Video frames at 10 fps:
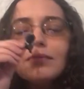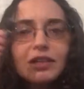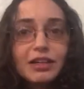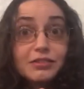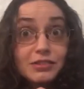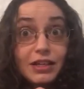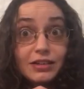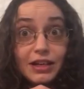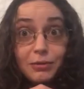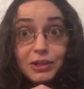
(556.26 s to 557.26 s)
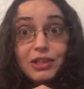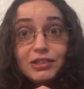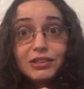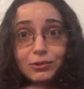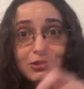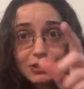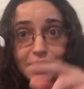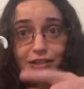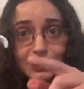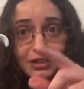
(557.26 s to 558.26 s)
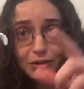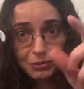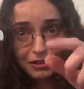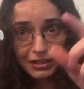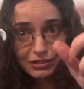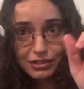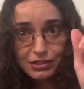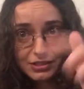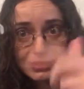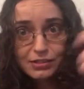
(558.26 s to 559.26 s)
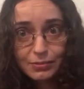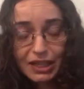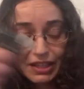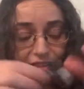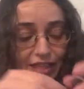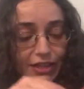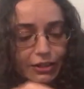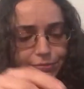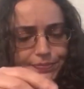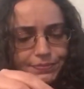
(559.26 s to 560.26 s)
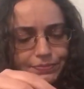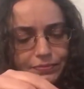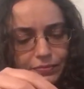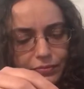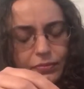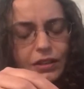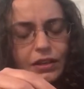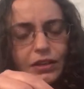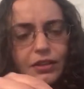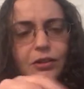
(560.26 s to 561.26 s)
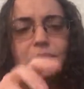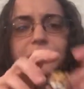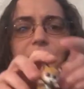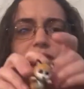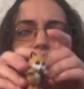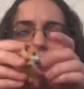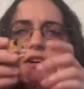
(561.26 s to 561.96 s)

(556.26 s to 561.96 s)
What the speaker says: well, it's dead now, but he did come with, like, a smelling tail. And then there's this,